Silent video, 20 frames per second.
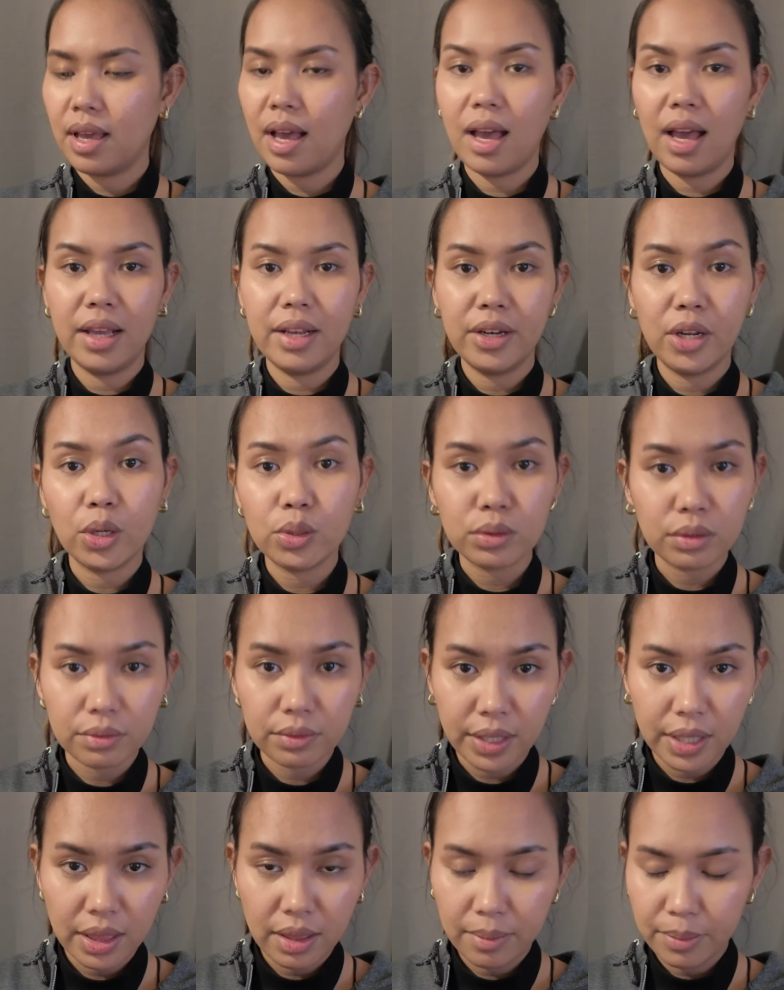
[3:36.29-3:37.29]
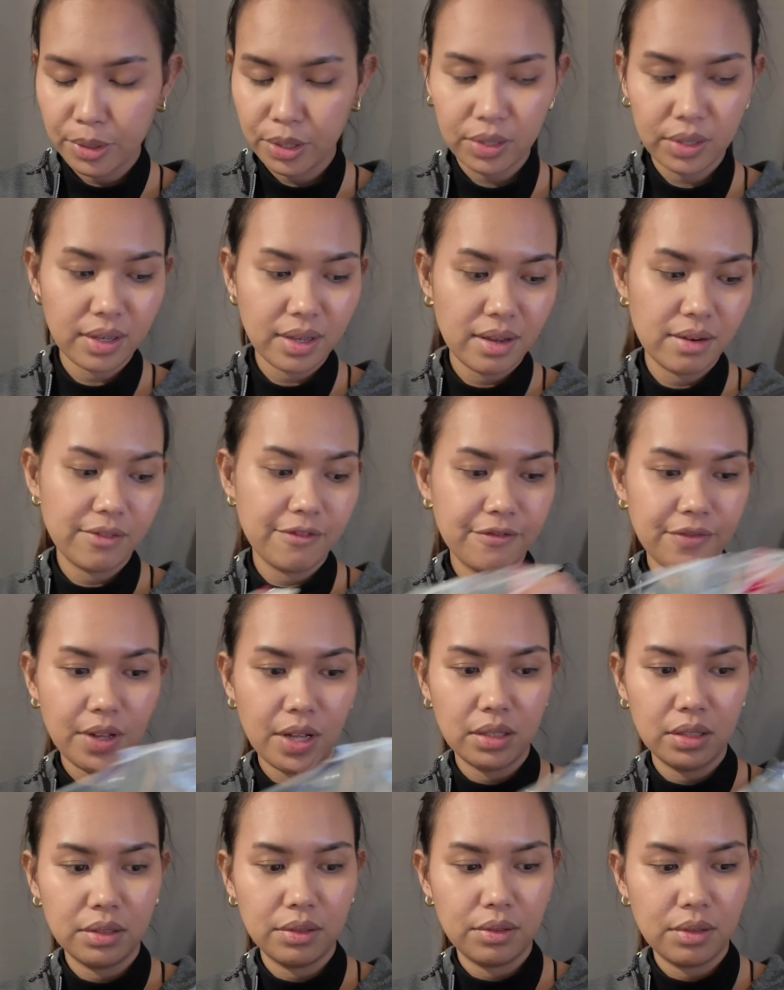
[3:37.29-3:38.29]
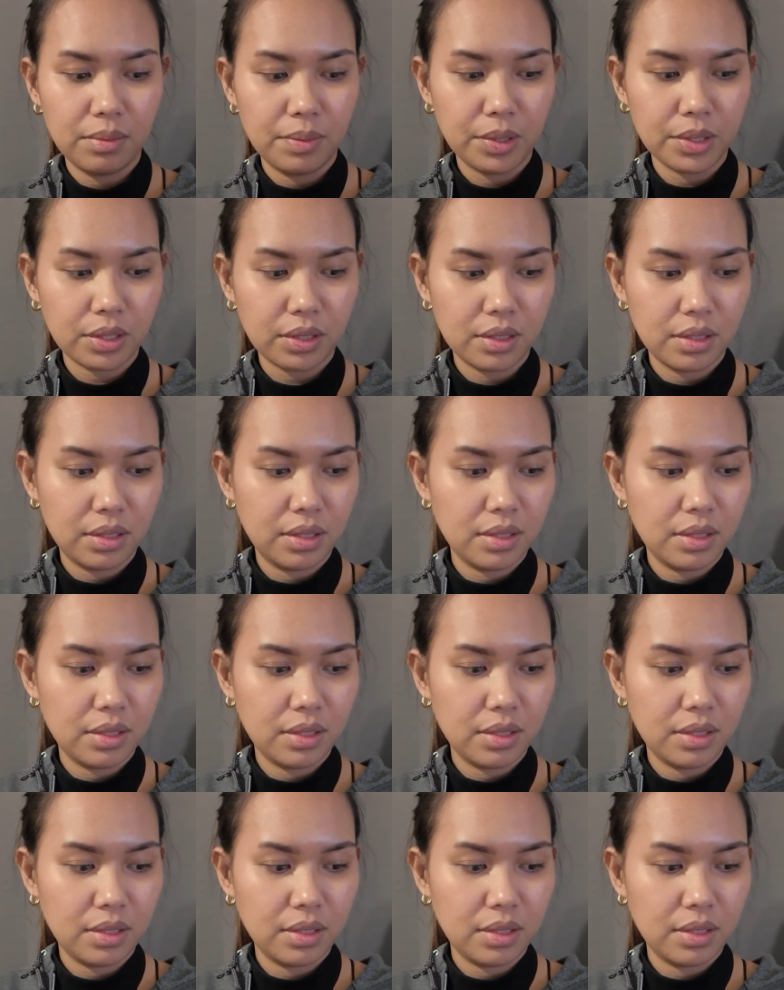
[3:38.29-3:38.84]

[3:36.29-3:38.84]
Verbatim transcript: I don't read the books. I don't follow the books.